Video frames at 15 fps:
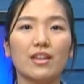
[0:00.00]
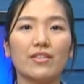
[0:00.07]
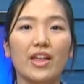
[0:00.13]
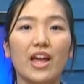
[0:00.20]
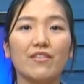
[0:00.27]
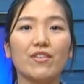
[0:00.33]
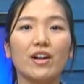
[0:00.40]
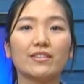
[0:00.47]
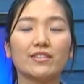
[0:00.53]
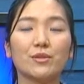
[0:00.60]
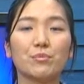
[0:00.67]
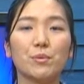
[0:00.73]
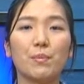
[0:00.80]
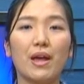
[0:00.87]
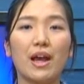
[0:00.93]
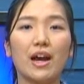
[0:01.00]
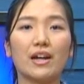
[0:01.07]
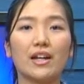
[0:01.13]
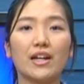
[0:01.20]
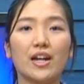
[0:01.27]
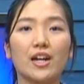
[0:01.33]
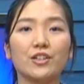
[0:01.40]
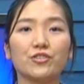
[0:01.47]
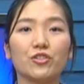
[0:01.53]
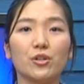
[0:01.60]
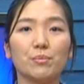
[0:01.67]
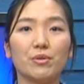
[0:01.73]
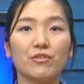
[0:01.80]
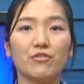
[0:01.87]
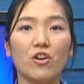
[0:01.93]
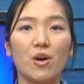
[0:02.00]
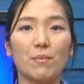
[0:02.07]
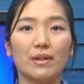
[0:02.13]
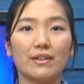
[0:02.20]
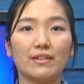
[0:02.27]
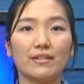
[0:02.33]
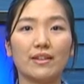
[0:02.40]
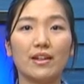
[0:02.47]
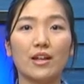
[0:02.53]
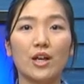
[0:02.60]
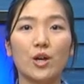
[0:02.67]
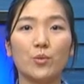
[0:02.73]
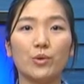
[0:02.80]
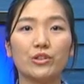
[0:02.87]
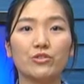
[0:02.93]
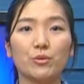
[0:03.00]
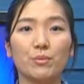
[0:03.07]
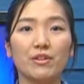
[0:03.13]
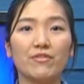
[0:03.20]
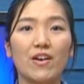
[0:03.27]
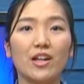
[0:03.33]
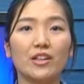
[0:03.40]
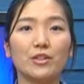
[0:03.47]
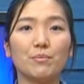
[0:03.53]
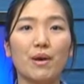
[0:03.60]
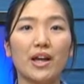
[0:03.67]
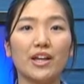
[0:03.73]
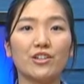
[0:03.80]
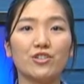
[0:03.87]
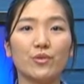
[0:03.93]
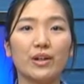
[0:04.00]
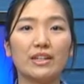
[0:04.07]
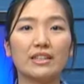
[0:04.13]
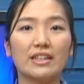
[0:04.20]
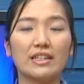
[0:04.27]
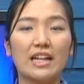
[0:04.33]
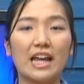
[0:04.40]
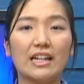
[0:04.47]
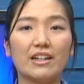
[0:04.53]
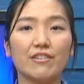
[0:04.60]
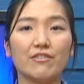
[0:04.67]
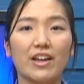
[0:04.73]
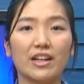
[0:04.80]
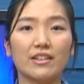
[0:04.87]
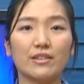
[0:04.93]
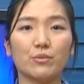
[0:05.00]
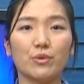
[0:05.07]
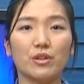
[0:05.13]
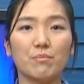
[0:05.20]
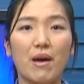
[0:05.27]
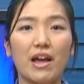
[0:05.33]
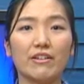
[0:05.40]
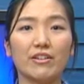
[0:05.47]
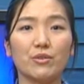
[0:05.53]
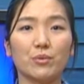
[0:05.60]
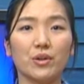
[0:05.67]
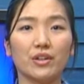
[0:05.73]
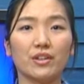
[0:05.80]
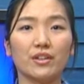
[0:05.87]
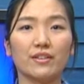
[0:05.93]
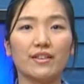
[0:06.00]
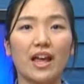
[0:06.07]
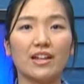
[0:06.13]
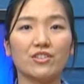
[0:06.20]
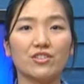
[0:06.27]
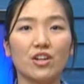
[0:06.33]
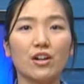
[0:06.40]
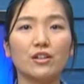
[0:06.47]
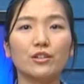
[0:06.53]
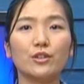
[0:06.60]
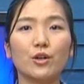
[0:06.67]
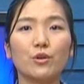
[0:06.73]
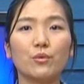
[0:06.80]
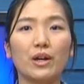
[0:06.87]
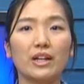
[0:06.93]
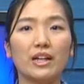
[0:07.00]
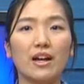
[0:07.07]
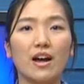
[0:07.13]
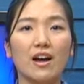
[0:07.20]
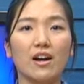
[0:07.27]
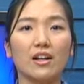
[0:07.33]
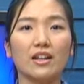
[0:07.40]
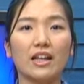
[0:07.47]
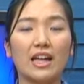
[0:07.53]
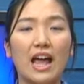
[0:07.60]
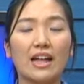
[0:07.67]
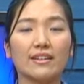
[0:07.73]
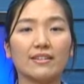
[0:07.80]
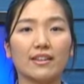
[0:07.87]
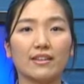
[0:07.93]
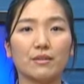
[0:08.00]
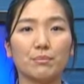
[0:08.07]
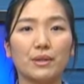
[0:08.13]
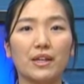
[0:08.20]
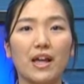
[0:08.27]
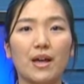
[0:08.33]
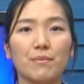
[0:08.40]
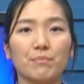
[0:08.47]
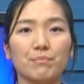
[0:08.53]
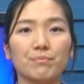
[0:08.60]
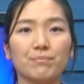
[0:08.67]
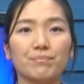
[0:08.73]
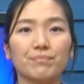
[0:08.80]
They have also prepared a cultural performance, which will be followed by a joint night event with migrant workers at Cheoldo Wedding Hall at 6 p.m.